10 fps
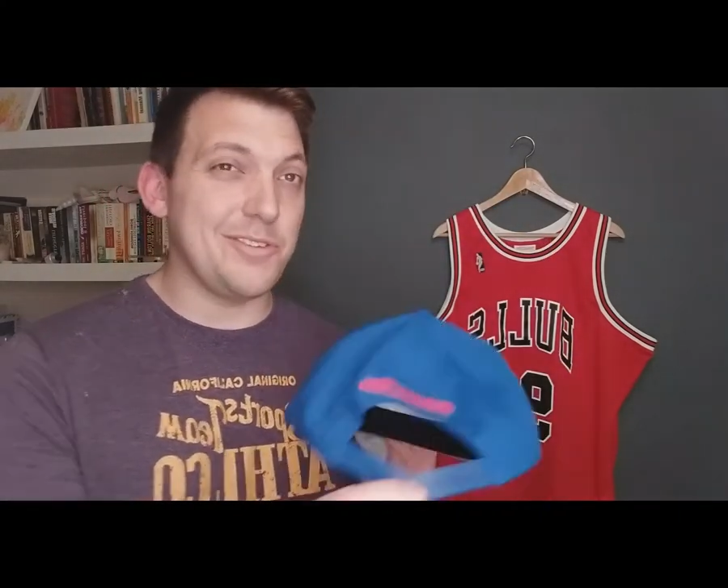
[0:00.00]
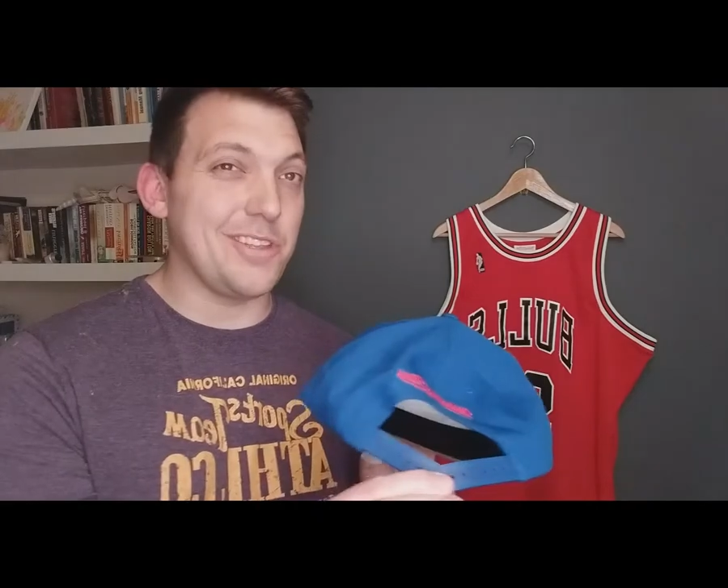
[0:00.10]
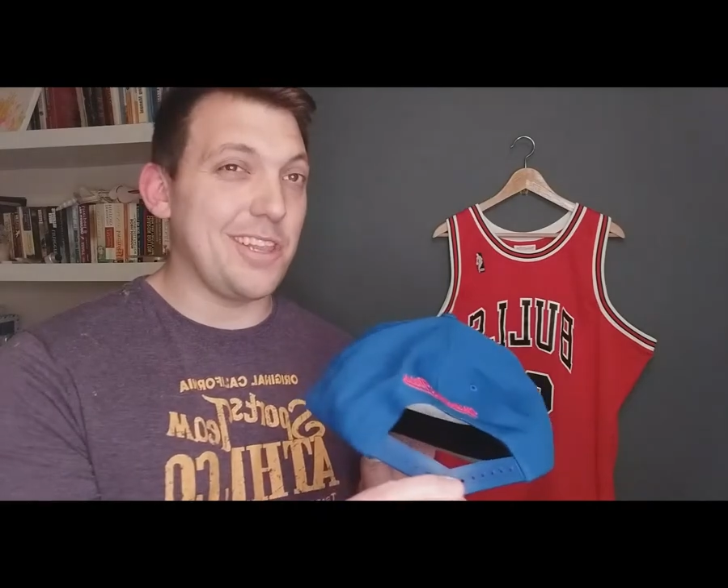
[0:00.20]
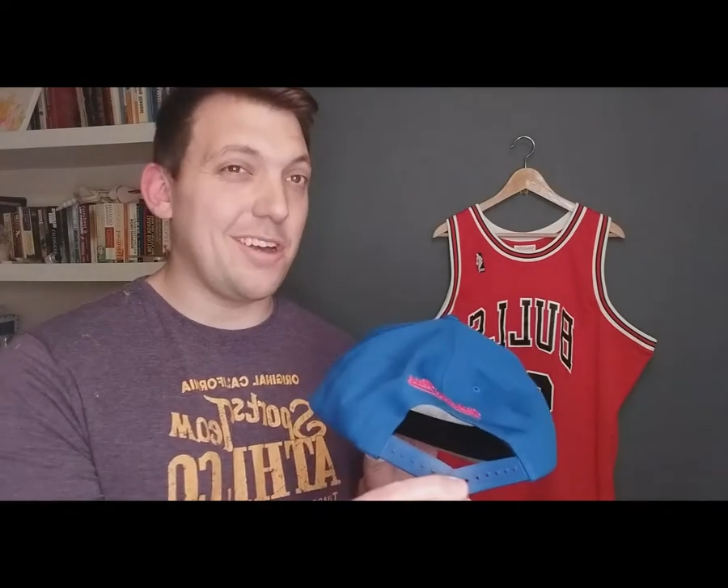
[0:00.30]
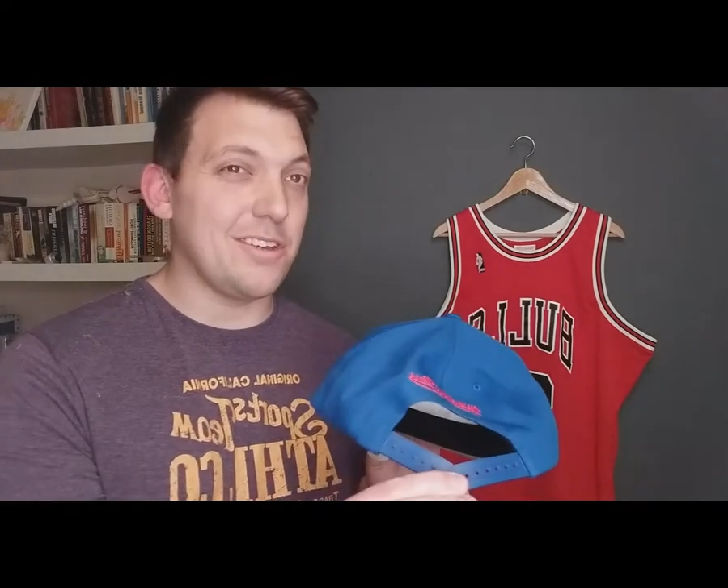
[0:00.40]
on
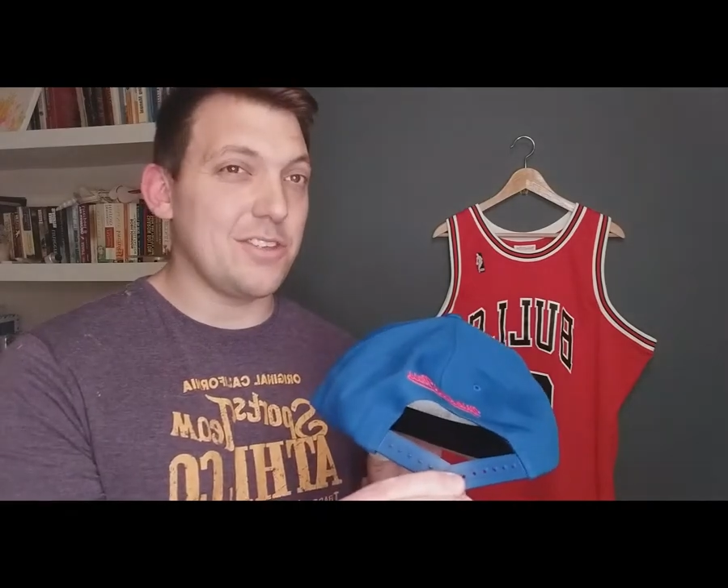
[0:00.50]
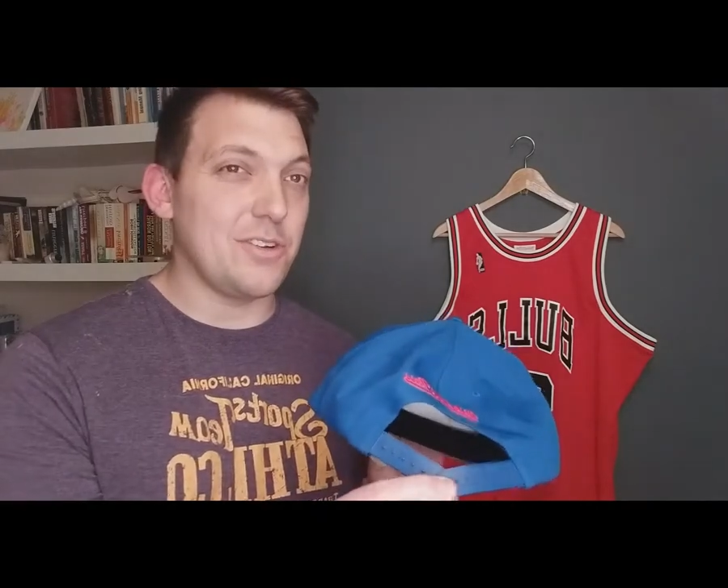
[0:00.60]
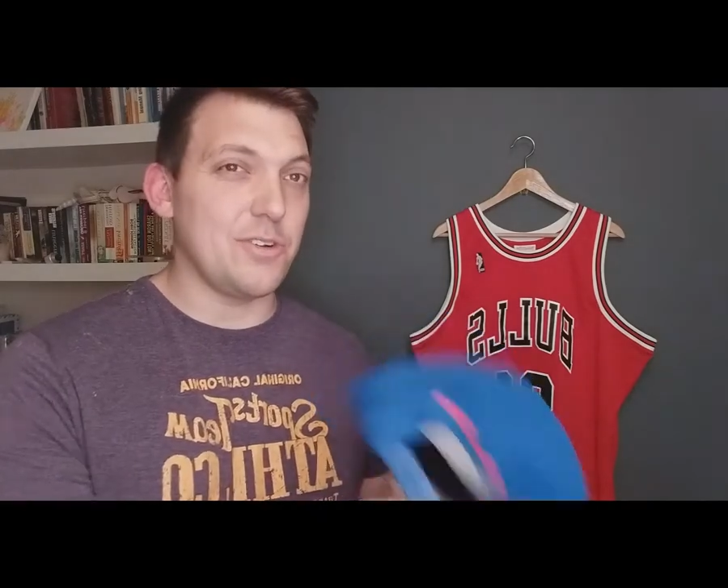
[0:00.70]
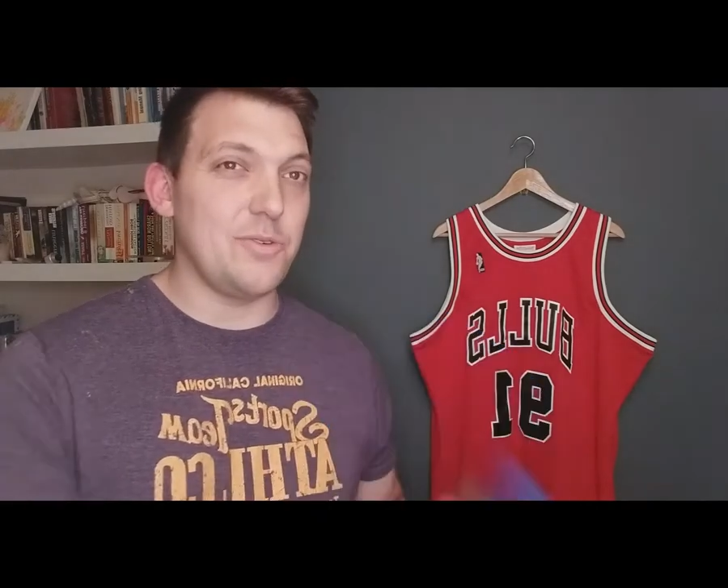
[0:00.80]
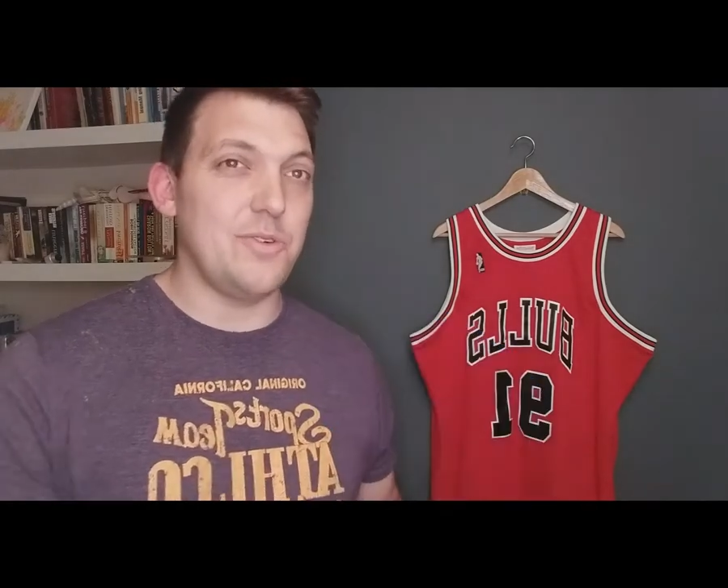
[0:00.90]
the last
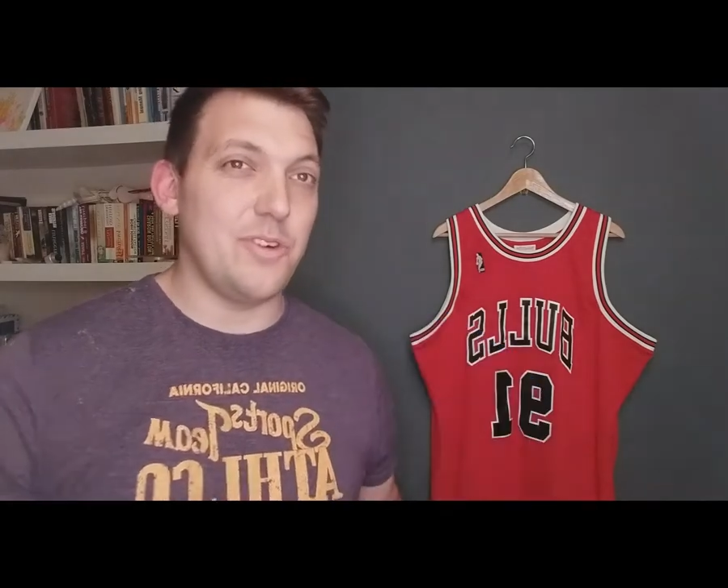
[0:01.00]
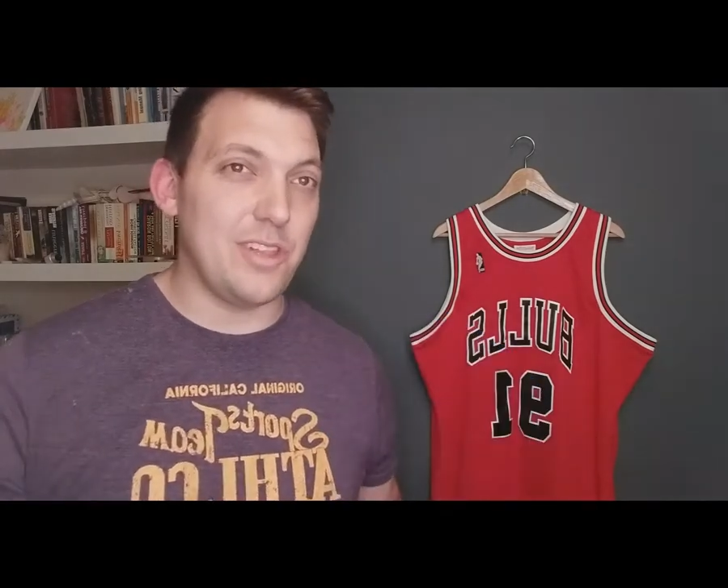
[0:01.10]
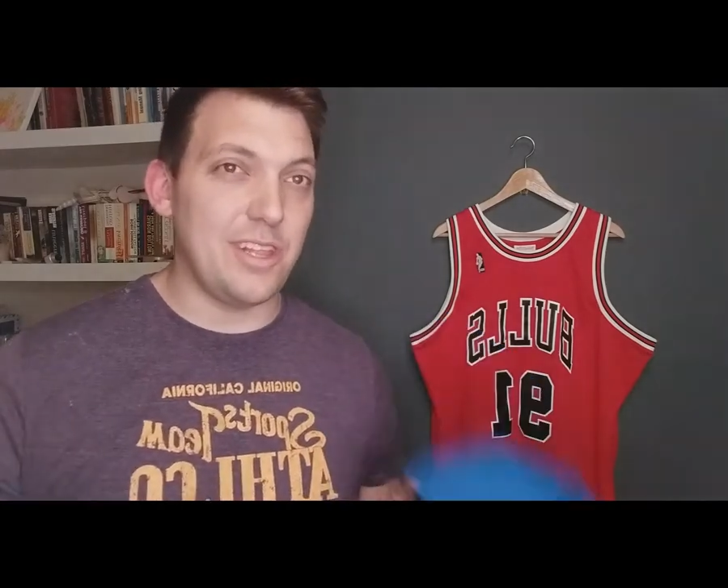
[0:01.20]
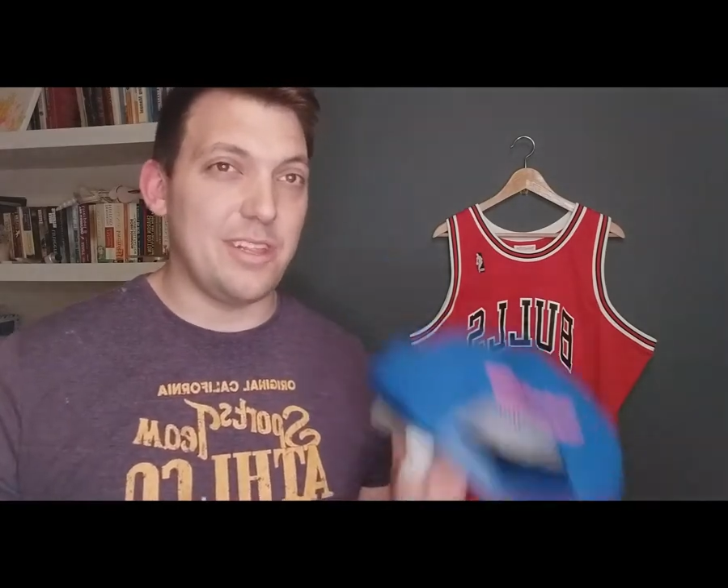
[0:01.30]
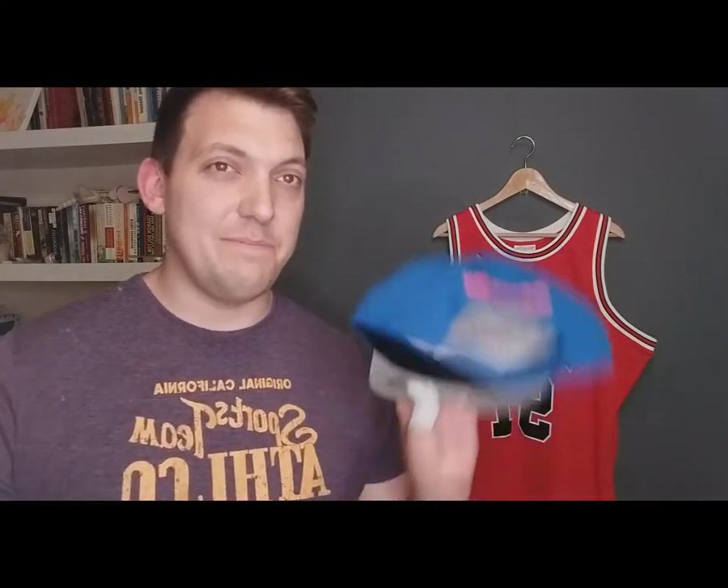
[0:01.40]
toggle or
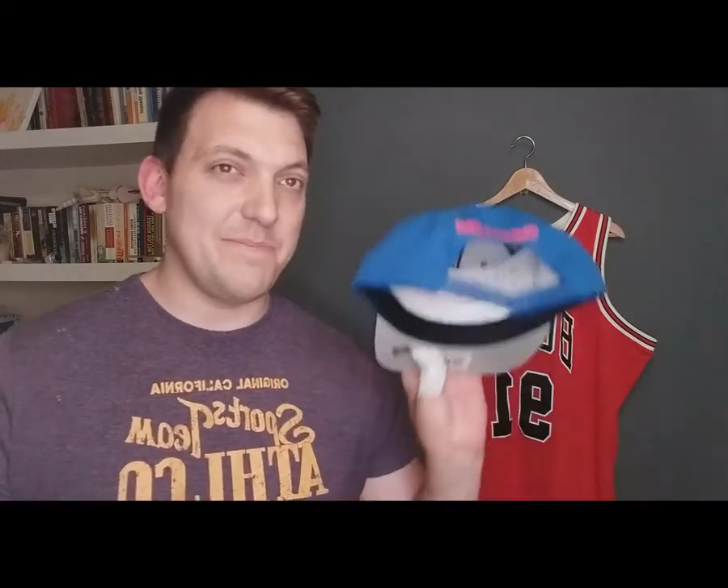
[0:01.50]
the